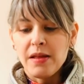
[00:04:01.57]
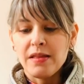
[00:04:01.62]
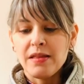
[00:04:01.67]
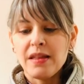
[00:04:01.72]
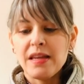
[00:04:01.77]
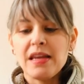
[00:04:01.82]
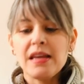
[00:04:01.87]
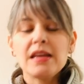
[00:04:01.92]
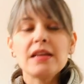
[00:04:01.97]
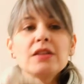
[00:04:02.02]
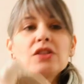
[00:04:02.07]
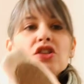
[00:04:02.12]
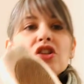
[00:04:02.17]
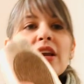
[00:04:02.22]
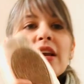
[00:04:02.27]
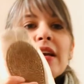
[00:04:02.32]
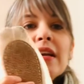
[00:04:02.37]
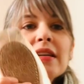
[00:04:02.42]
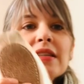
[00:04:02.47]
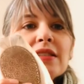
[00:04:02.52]
The
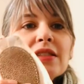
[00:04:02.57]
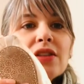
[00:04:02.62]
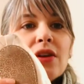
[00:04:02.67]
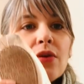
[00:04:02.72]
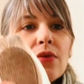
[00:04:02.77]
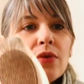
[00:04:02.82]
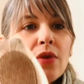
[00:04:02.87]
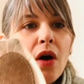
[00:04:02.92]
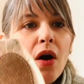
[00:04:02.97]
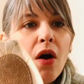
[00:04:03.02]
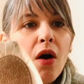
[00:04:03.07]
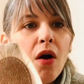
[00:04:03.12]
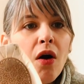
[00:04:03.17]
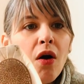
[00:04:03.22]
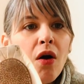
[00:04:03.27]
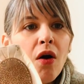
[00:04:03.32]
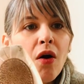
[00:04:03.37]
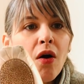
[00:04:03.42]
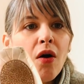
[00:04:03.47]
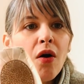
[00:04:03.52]
shank is sewn
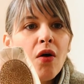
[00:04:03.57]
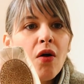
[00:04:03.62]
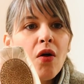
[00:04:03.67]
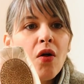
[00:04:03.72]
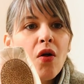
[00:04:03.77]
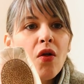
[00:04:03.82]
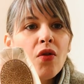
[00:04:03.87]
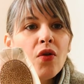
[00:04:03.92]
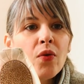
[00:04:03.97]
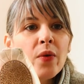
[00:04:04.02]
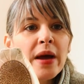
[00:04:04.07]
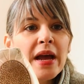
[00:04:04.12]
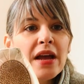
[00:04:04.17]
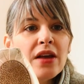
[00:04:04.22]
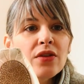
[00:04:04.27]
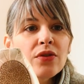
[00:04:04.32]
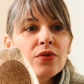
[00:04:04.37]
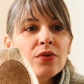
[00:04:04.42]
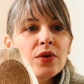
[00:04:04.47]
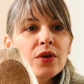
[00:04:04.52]
all the
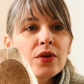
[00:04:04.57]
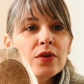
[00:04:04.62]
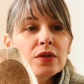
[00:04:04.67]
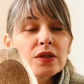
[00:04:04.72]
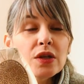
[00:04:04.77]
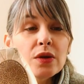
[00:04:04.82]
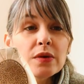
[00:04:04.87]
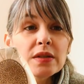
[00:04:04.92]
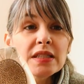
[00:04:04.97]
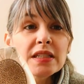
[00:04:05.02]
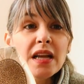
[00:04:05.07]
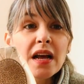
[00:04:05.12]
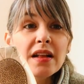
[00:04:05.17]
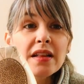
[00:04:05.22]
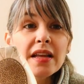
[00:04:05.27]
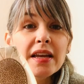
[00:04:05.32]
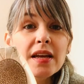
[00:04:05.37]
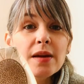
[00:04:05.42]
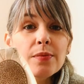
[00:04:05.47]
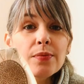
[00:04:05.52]
way through, so it's not
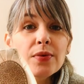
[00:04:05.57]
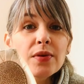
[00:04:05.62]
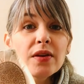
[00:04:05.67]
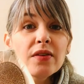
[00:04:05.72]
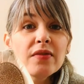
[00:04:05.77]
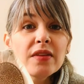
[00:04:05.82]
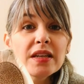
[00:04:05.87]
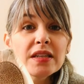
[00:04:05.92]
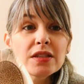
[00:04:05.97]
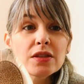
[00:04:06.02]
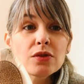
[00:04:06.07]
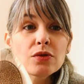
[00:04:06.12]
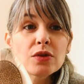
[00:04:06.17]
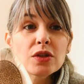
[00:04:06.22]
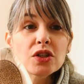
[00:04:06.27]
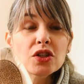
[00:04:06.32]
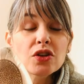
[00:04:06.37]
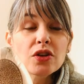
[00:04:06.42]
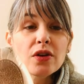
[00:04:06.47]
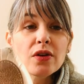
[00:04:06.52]
like a previous
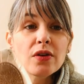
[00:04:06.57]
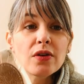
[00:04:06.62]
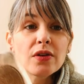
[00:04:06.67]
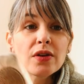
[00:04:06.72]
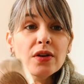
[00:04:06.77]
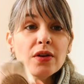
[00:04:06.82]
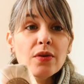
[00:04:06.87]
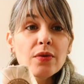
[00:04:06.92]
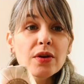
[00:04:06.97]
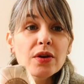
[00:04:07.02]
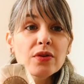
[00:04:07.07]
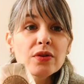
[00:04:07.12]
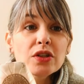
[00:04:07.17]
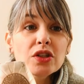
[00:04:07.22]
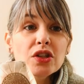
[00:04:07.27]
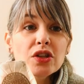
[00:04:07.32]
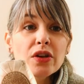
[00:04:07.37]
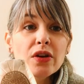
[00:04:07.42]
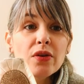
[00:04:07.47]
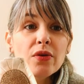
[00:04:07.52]
Grishko, a
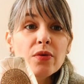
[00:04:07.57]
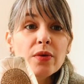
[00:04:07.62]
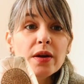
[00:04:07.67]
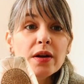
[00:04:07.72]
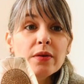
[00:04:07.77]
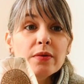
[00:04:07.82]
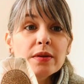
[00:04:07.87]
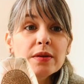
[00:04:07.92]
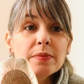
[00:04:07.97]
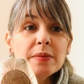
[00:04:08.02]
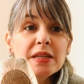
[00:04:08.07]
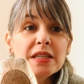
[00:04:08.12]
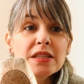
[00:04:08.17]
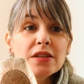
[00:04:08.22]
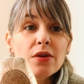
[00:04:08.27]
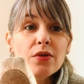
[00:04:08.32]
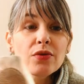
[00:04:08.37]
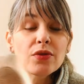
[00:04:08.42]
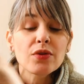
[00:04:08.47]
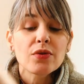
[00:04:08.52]
Grishko where it would be
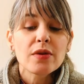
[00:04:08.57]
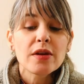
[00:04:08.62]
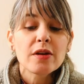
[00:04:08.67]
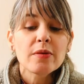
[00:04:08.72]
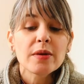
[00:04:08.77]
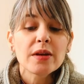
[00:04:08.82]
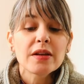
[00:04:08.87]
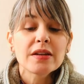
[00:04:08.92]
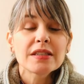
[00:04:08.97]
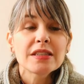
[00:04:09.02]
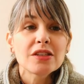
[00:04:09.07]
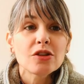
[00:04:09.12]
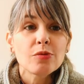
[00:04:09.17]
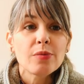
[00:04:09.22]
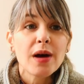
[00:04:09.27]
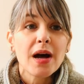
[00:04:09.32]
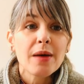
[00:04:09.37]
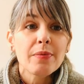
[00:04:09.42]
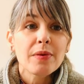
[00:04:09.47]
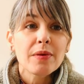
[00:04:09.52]
sewn through here, but you could still
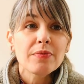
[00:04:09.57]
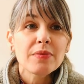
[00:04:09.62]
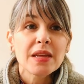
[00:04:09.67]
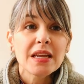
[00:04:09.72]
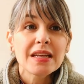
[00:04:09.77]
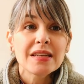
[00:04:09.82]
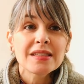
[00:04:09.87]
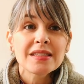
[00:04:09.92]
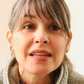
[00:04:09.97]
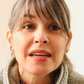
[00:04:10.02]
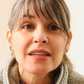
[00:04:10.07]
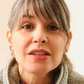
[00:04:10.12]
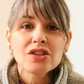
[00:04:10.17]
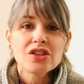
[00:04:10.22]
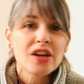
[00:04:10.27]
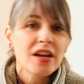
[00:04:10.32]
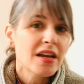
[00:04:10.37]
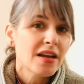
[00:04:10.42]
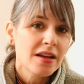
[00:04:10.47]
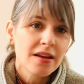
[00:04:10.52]
pop up the inside
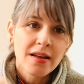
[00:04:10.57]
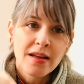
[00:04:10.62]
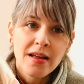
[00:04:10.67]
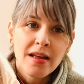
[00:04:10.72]
shank.